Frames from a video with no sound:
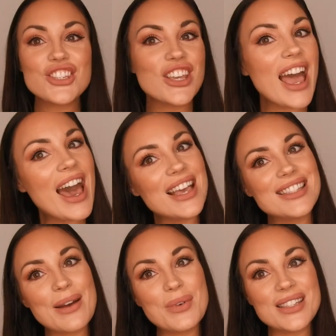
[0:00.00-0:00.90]
So
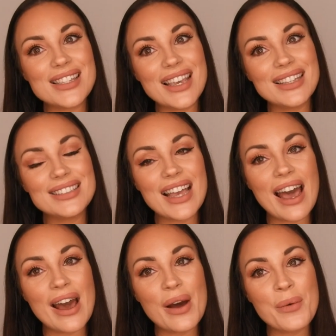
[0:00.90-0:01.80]
guys, that was it
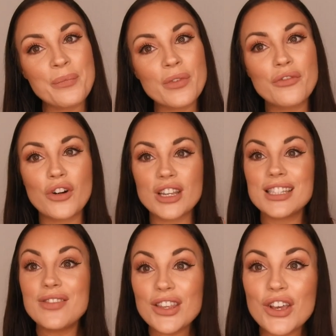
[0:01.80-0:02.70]
for
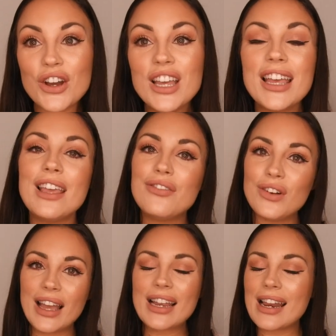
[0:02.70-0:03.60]
this video. If
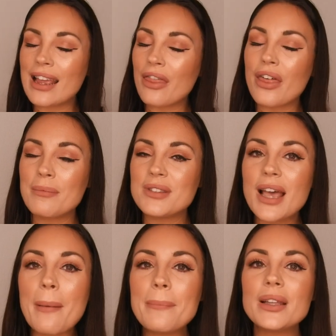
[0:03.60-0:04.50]
you like, give a
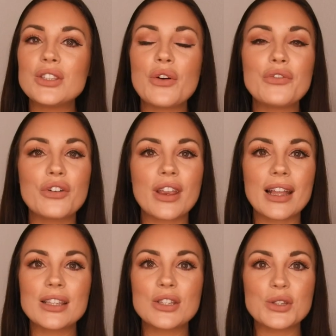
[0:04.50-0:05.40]
thumbs up. Don't
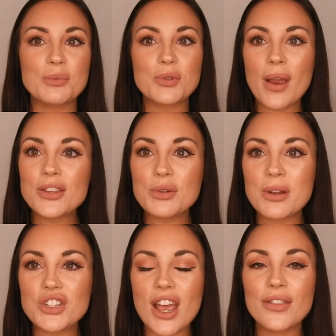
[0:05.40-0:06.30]
forget to subscribe to
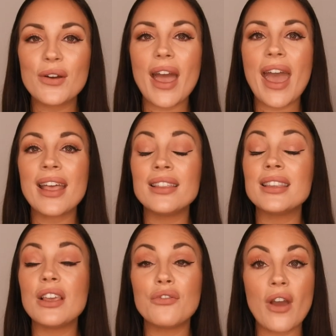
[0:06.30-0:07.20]
my channel.
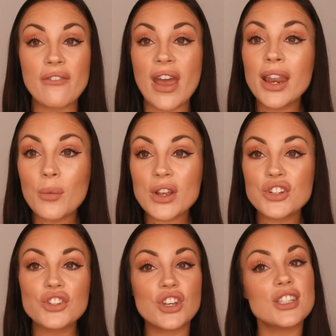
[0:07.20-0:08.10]
And if you have any
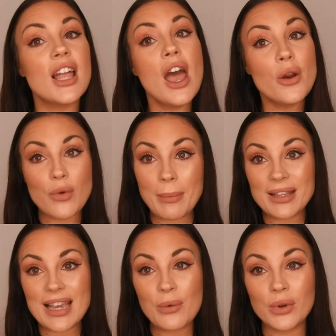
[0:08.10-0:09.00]
questions, just write
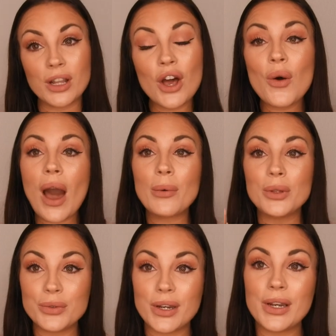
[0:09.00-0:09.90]
me down below.
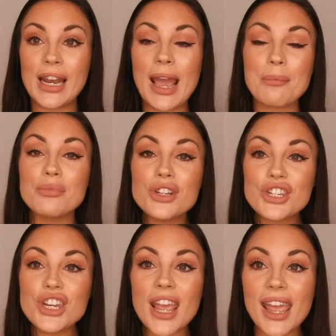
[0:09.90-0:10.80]
I will really, really
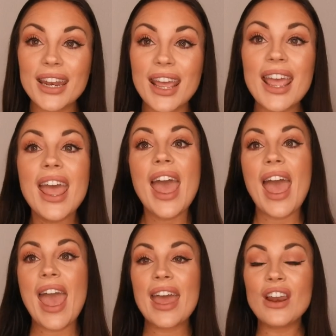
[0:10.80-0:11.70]
appreciate it.
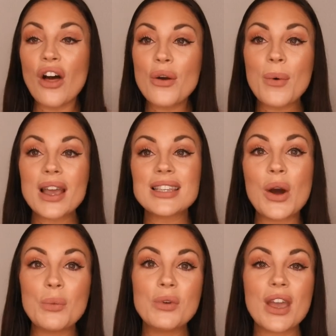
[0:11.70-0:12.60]
And otherwise, I
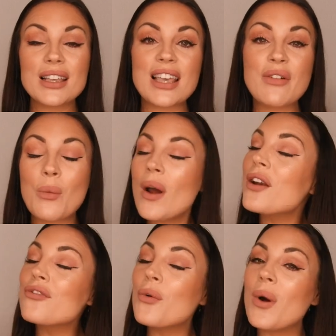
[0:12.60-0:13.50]
hope you guys have a
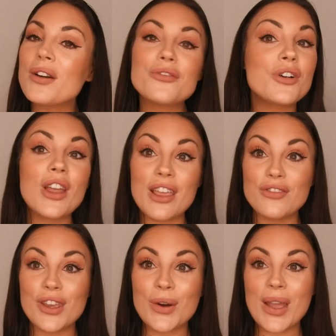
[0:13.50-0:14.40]
wonderful, wonderful
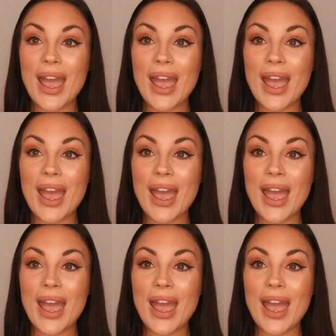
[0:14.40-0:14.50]
evening,